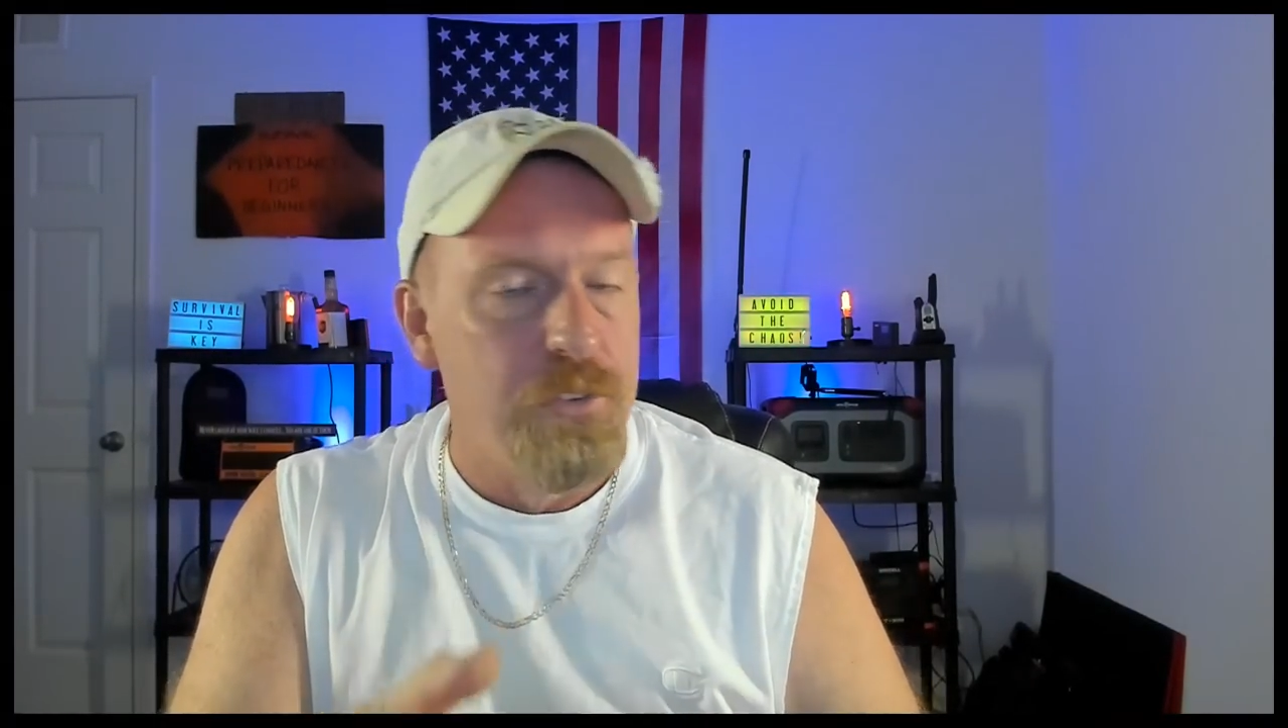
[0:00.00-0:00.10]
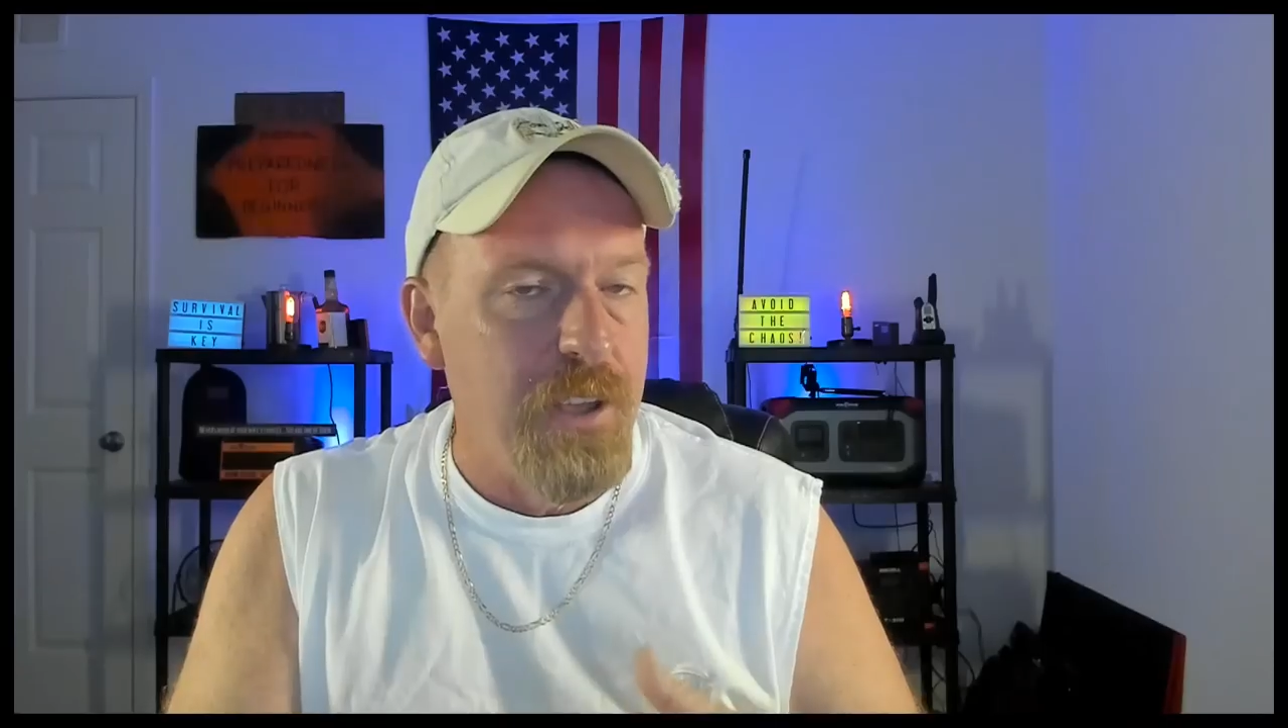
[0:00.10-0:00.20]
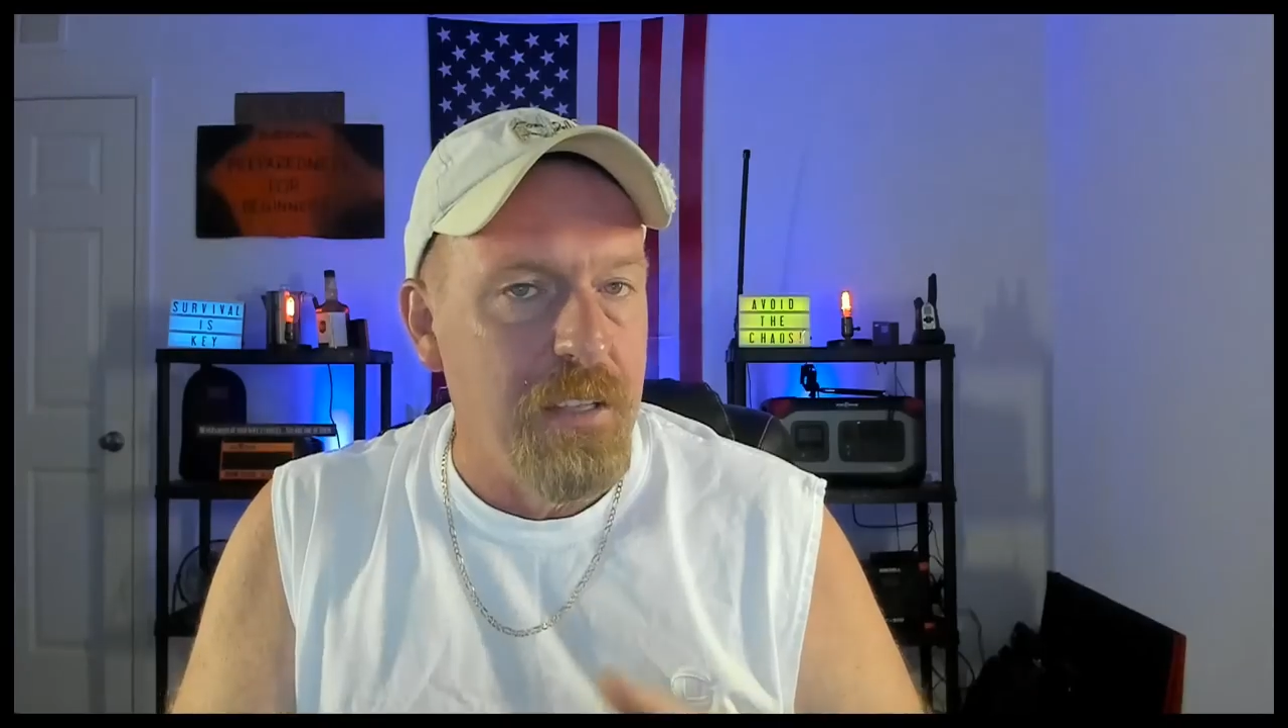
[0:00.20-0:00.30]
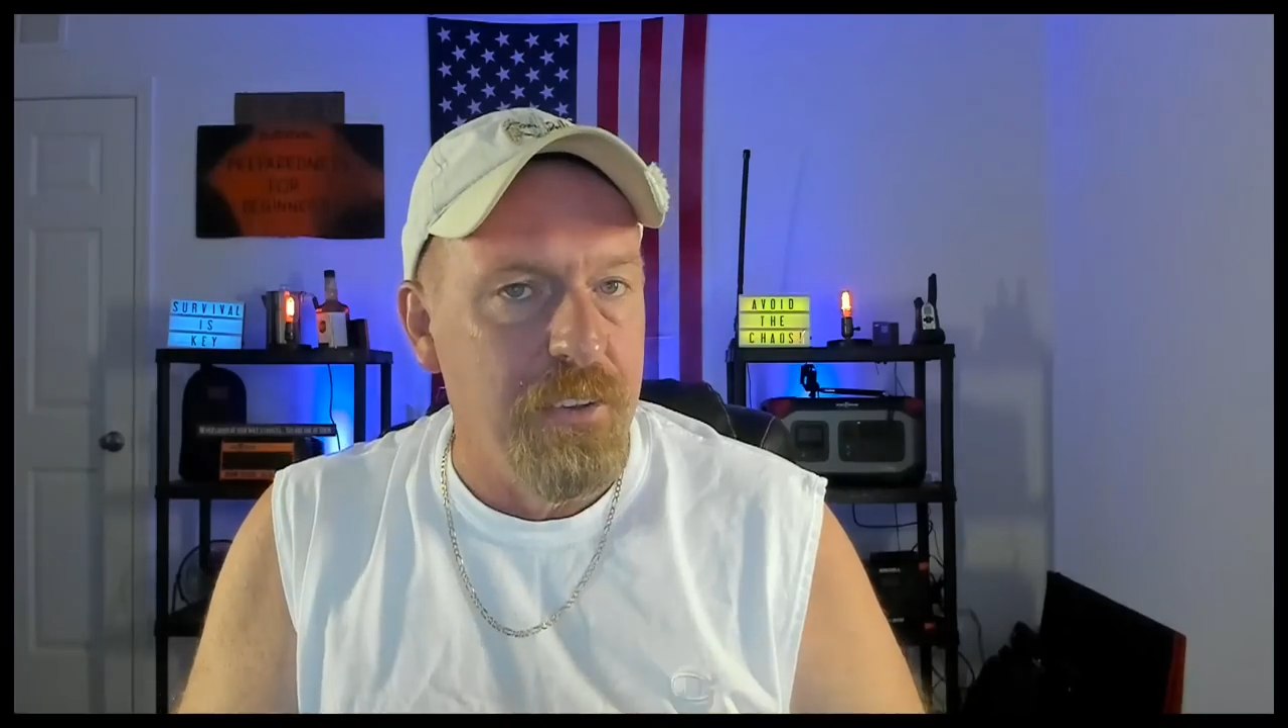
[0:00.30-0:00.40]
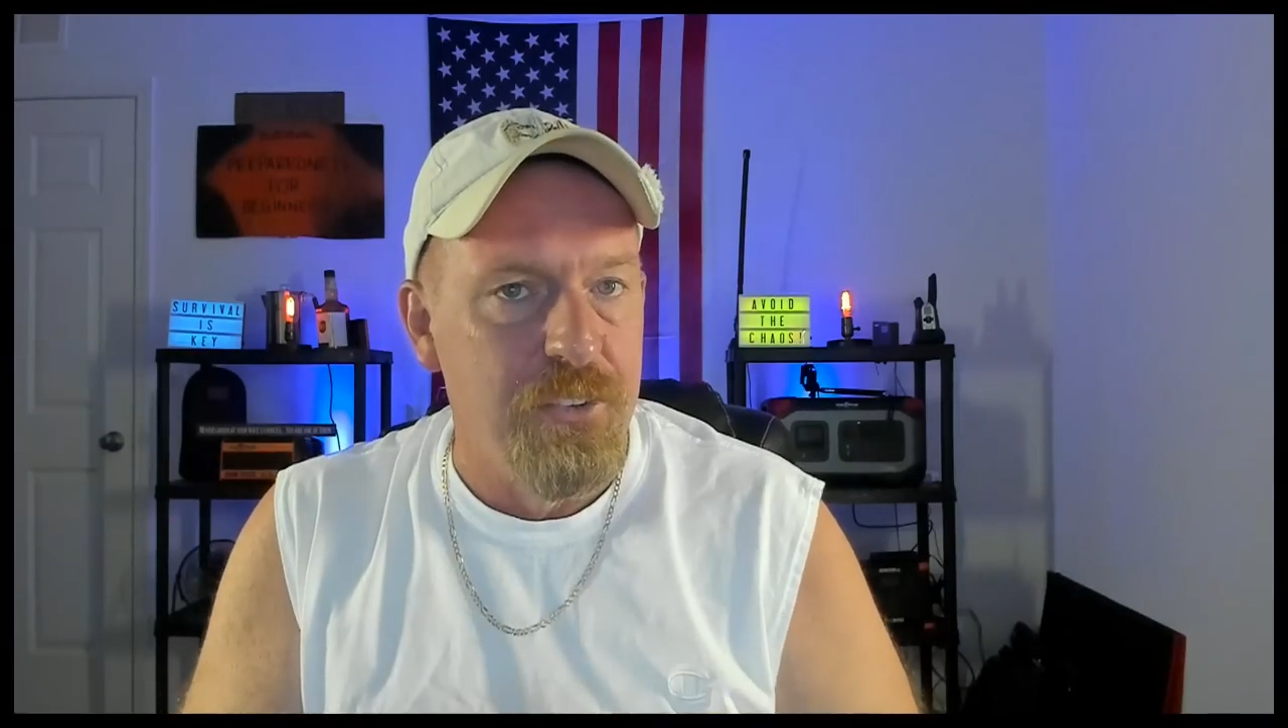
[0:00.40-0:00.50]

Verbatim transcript: daily